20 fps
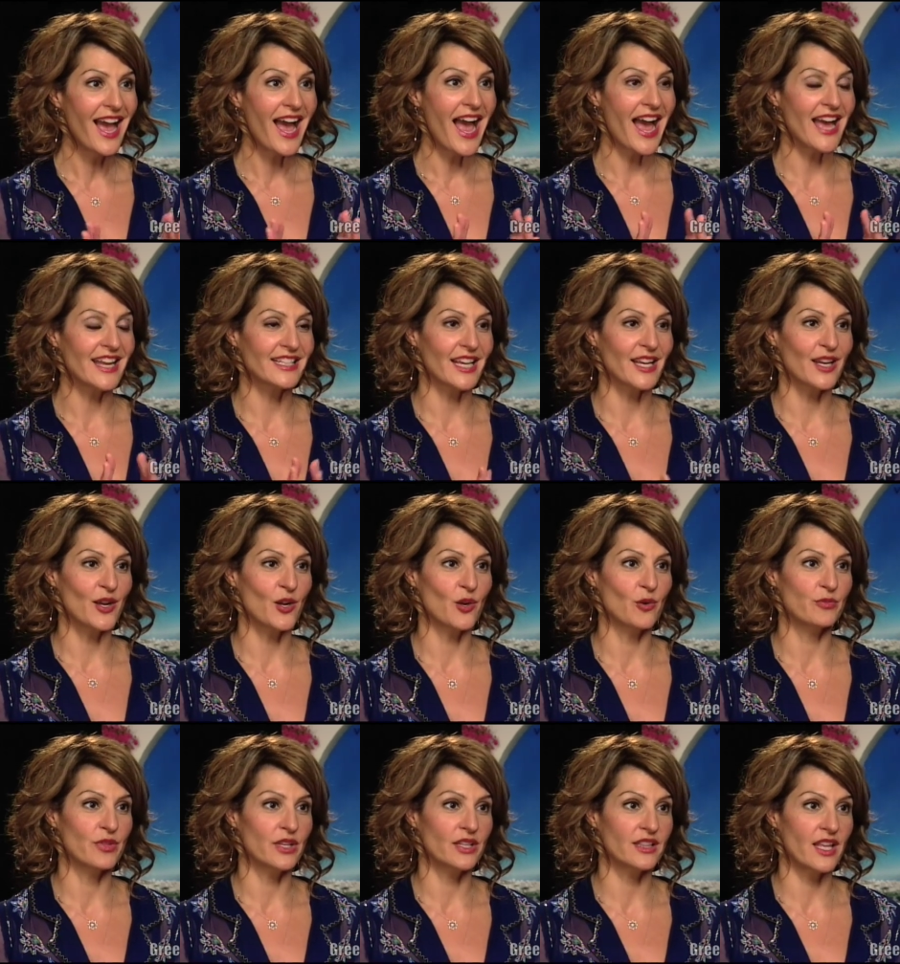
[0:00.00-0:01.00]
And I
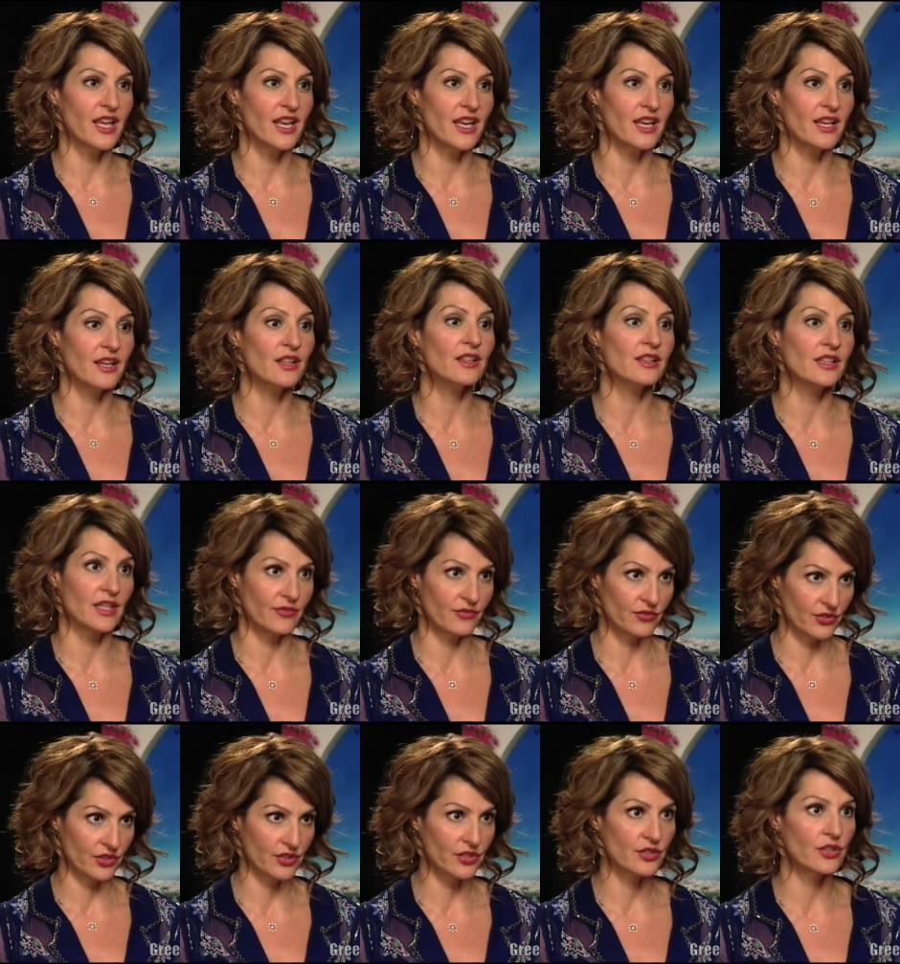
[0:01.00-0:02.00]
hope that they
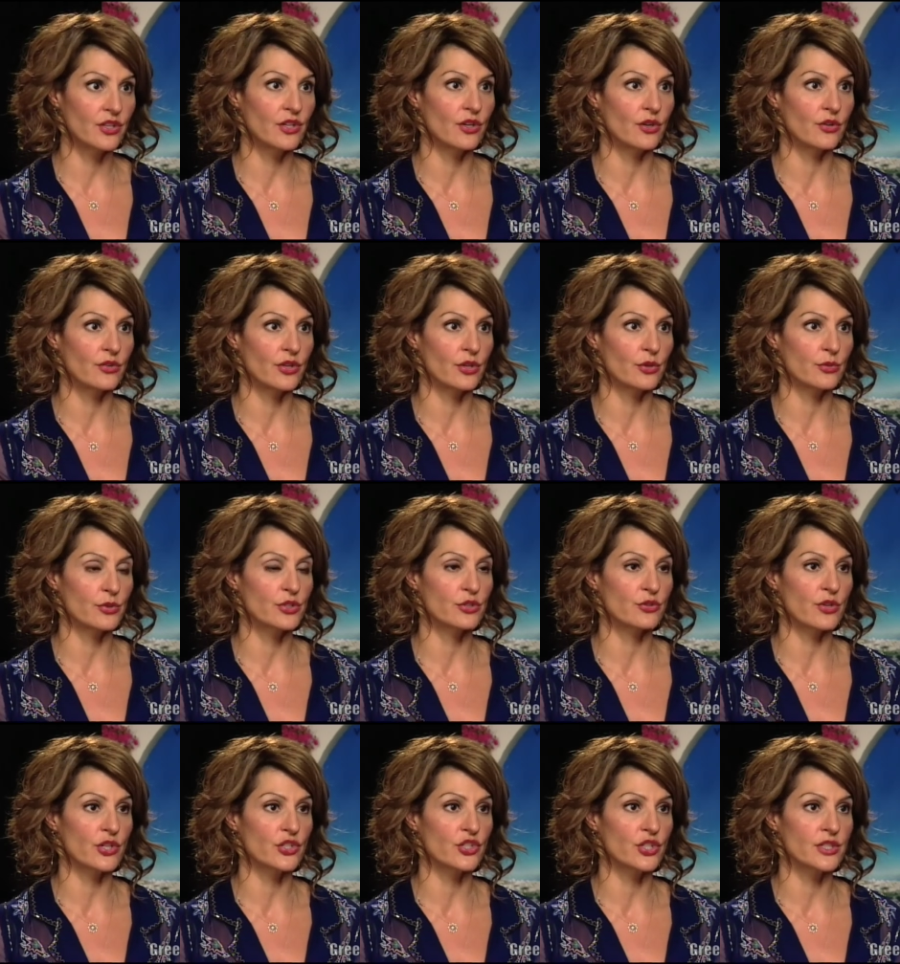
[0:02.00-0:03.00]
lift, you know, their
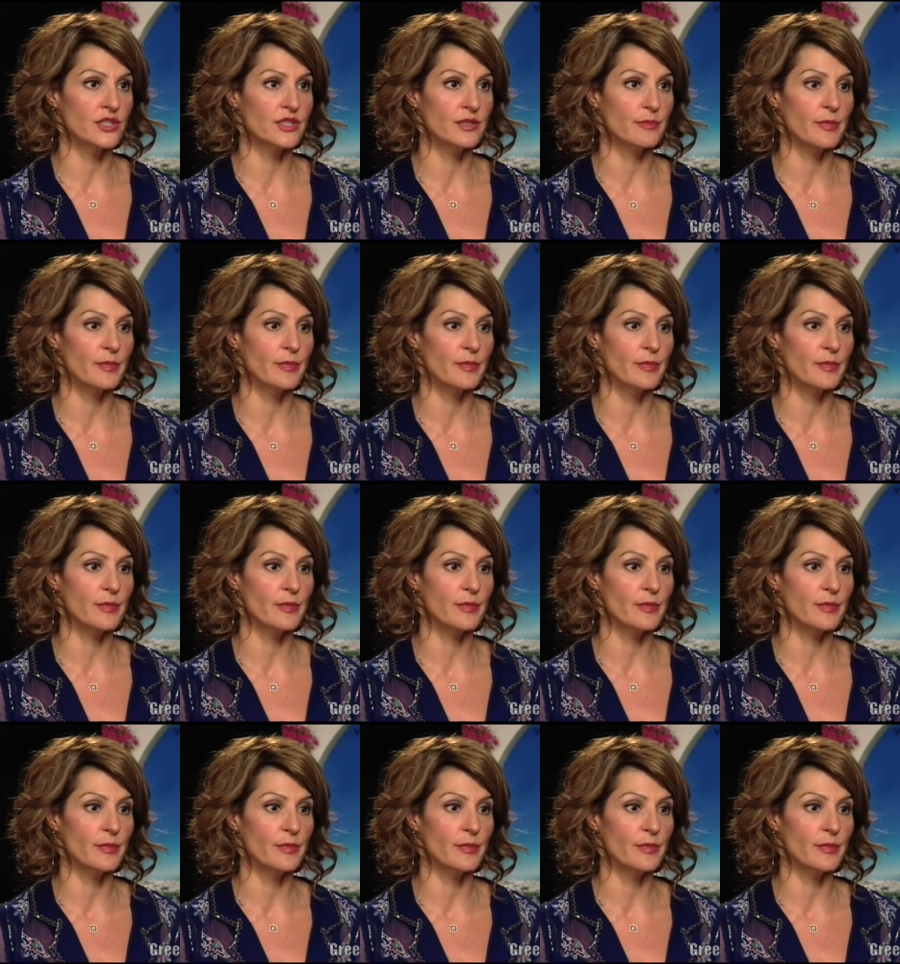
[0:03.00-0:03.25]
restrictions.